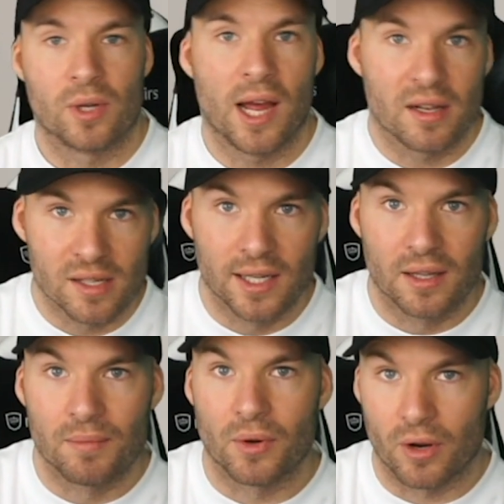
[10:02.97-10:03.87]
about
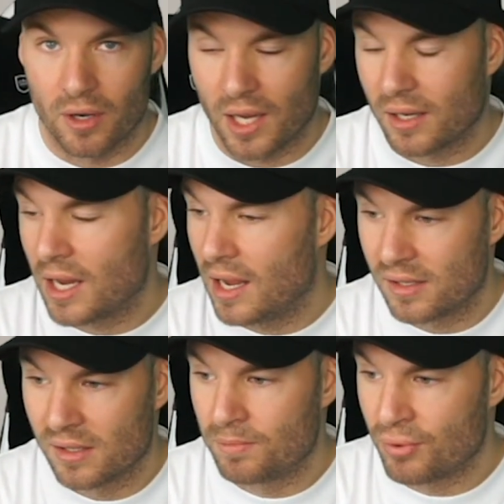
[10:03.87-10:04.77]
canceling them. They're gonna get
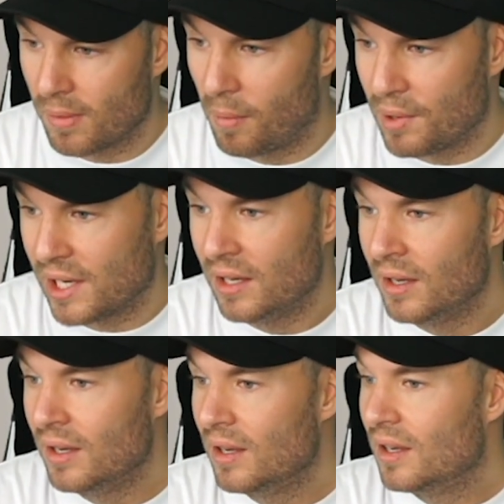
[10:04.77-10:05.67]
canceled probably.
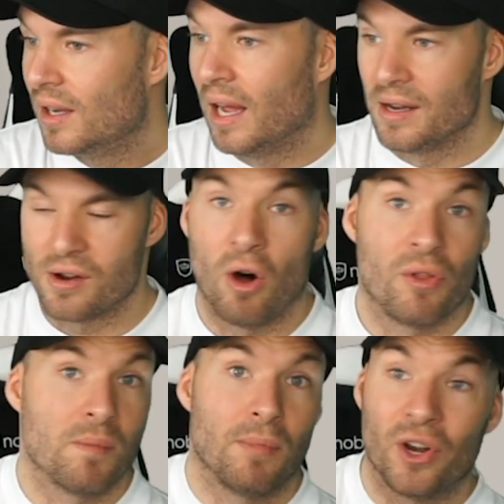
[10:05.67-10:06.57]
And
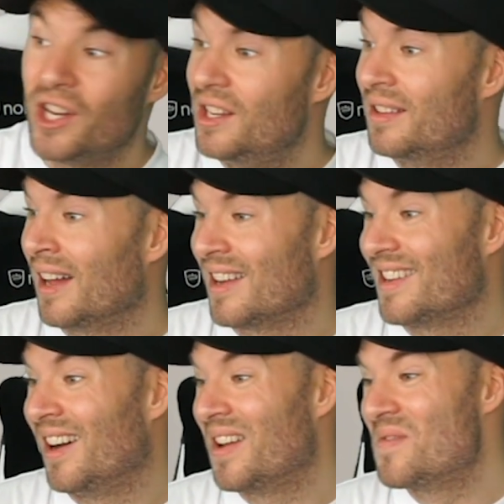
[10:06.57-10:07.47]
all the money
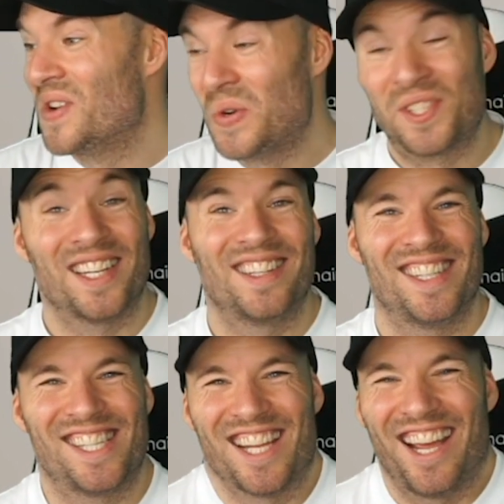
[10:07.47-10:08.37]
that I'm
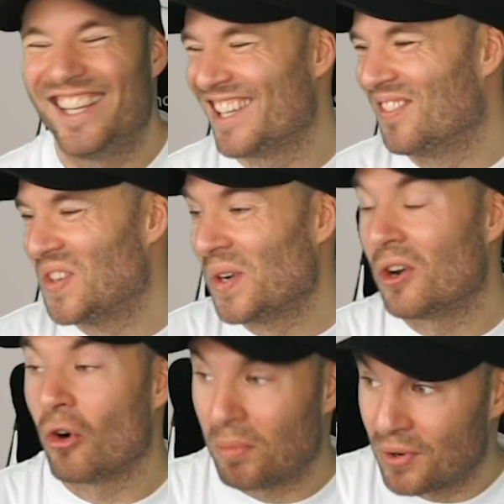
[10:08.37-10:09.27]
losing these days, I'm
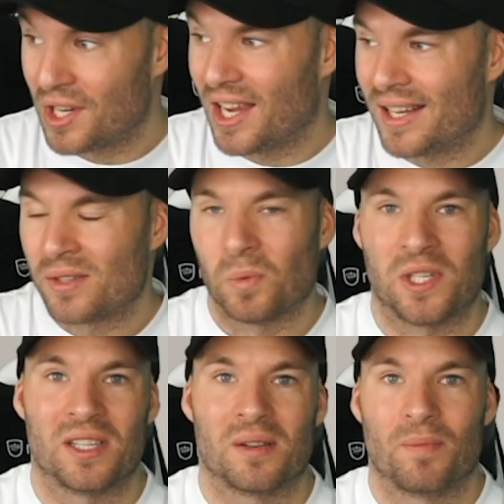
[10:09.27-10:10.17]
doing corporate gigs,
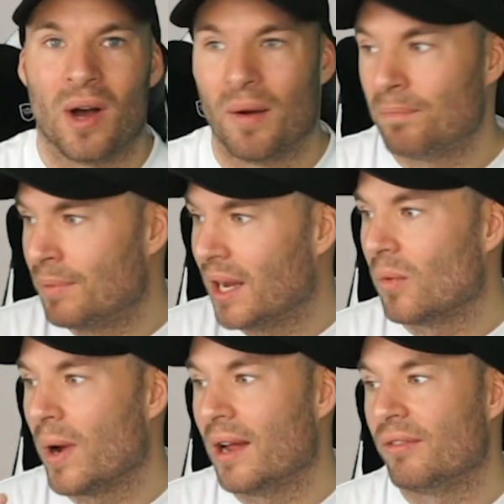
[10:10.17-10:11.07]
which is a
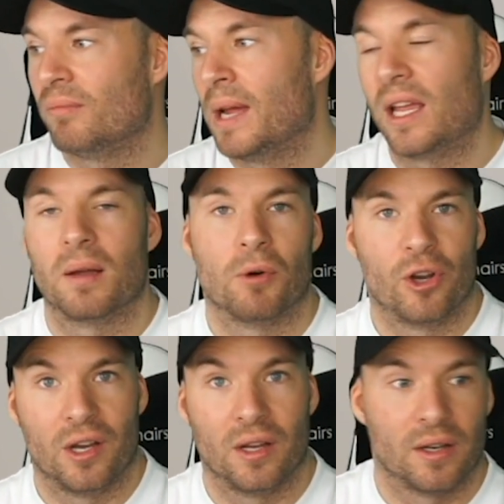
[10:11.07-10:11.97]
big way of making
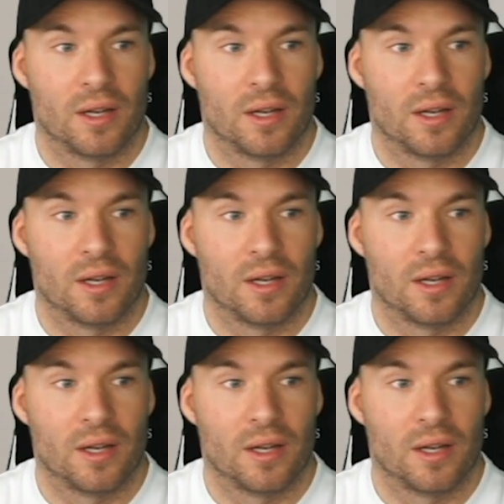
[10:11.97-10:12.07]
money